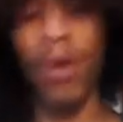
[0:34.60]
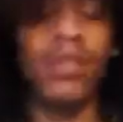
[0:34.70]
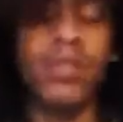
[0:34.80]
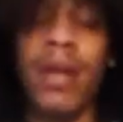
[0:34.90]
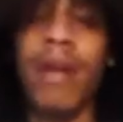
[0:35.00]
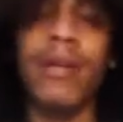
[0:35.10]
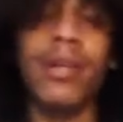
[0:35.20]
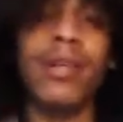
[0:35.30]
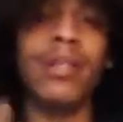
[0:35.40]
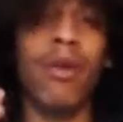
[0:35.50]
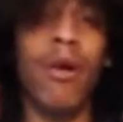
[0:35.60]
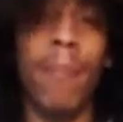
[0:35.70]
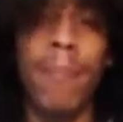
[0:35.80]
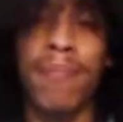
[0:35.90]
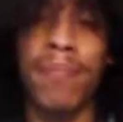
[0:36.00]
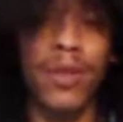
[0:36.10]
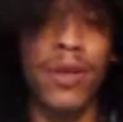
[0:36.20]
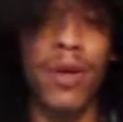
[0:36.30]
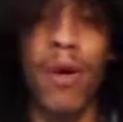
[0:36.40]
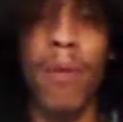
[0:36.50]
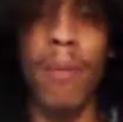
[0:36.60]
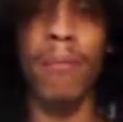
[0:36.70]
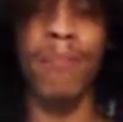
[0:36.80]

mercenaries or you know